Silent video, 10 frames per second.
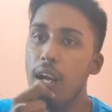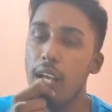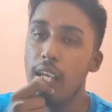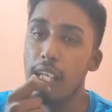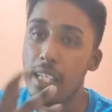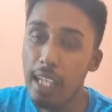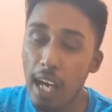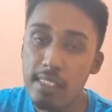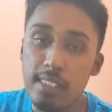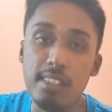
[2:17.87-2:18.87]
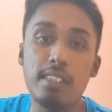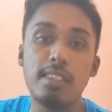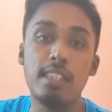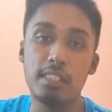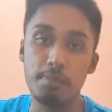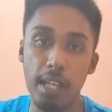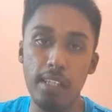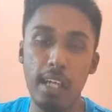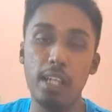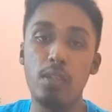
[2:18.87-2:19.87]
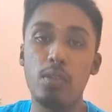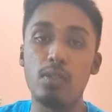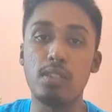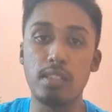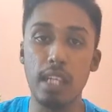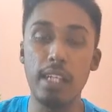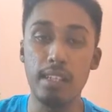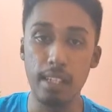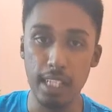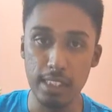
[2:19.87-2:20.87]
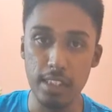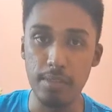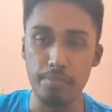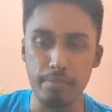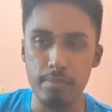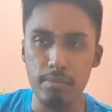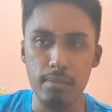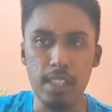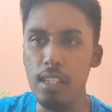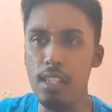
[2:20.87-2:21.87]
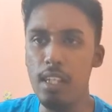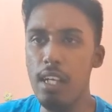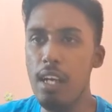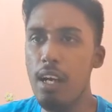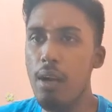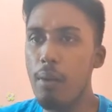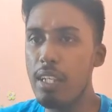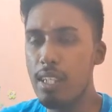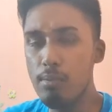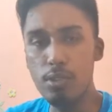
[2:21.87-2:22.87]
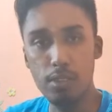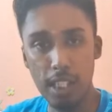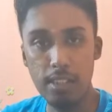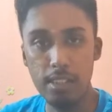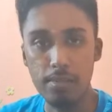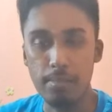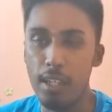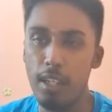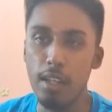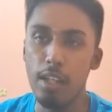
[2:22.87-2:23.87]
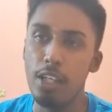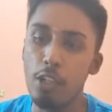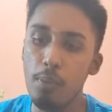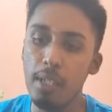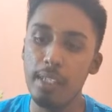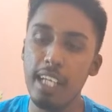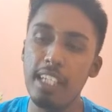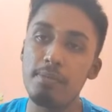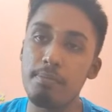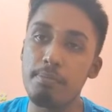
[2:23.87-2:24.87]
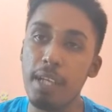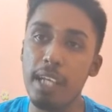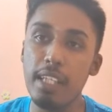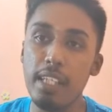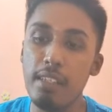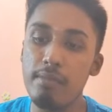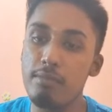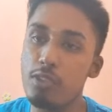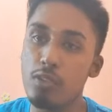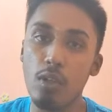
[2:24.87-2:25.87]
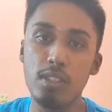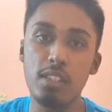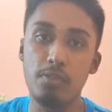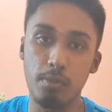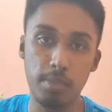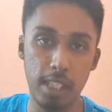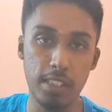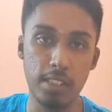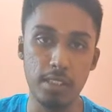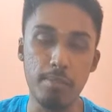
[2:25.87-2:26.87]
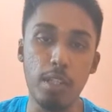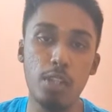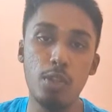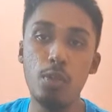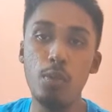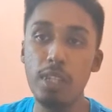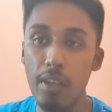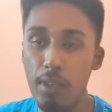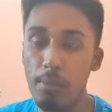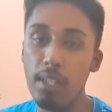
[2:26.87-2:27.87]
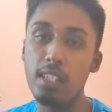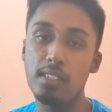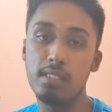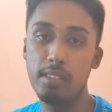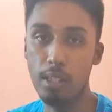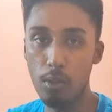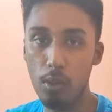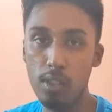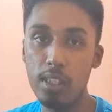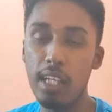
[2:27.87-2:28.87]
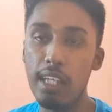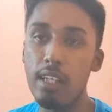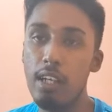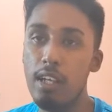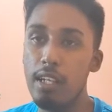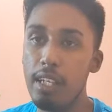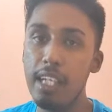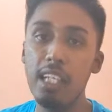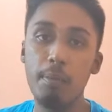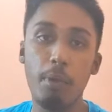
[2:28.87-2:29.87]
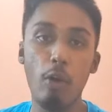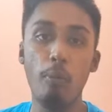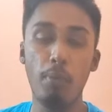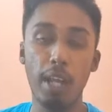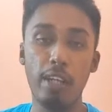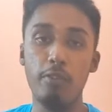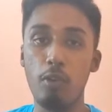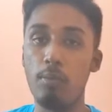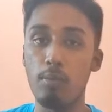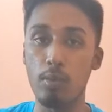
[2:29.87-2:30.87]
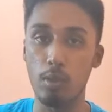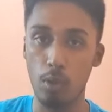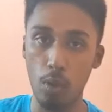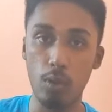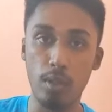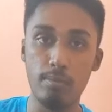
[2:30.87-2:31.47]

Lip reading: it asks its mankind to study nature. When it comes to nature, human takes many sources from nature to develop his technology, like creating a power plant from coal.